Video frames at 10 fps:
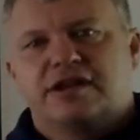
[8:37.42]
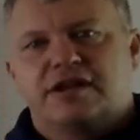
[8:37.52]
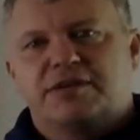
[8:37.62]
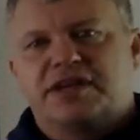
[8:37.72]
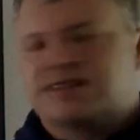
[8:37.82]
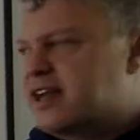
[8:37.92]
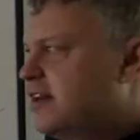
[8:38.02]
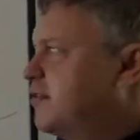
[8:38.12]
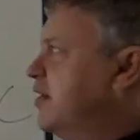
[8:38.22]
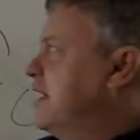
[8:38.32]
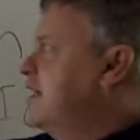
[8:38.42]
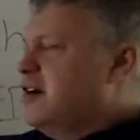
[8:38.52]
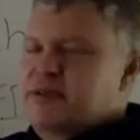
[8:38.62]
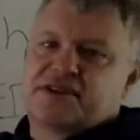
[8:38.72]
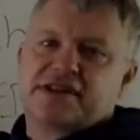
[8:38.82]
because that
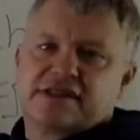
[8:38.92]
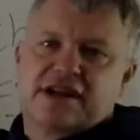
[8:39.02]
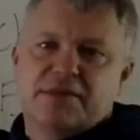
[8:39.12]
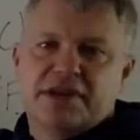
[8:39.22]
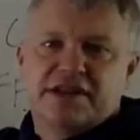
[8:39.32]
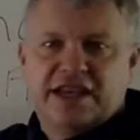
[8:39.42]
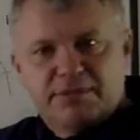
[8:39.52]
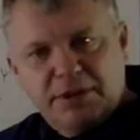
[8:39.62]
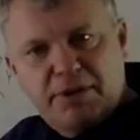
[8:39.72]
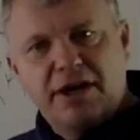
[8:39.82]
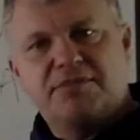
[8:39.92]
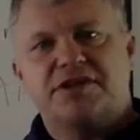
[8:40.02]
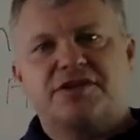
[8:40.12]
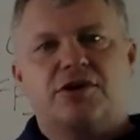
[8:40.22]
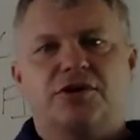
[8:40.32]
income that doesn't come in can't be pumped
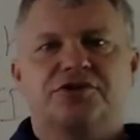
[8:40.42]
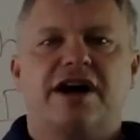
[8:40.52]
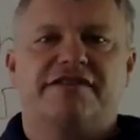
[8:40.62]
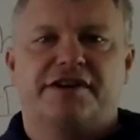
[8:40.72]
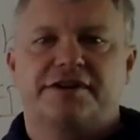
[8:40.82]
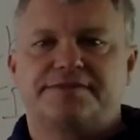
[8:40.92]
into cold traffic.